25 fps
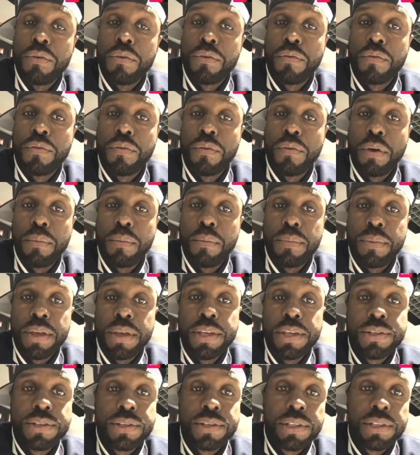From
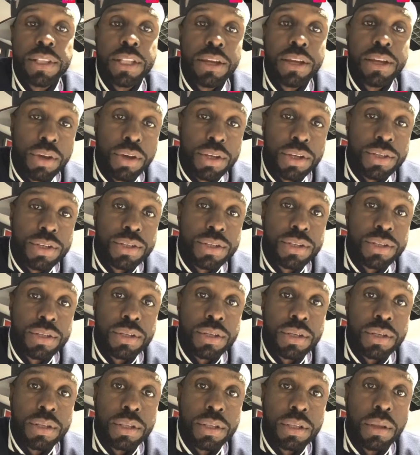his lyrics,
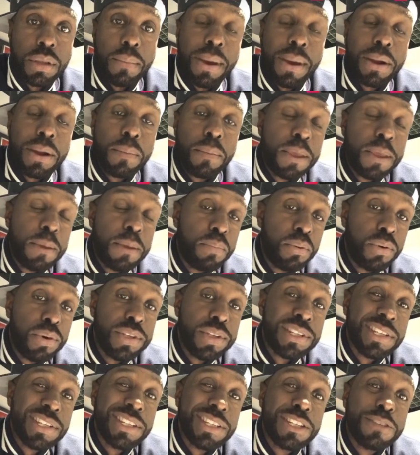the amount of people
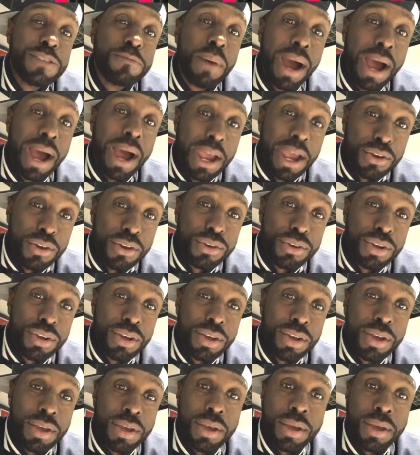he's inspired.
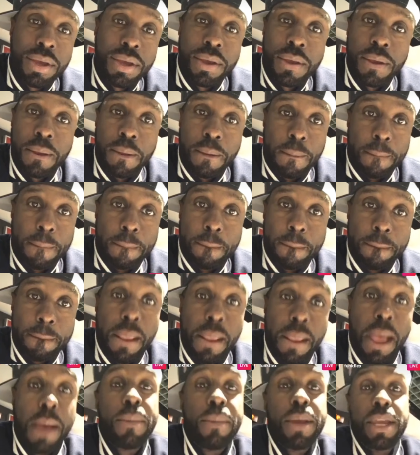
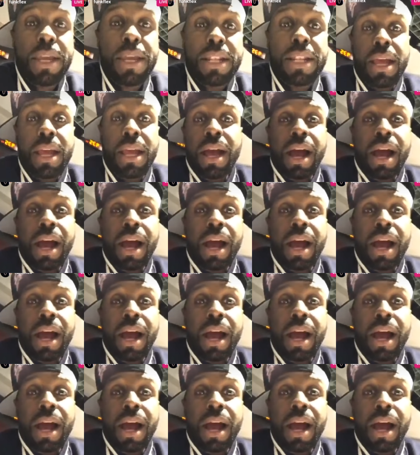I mean,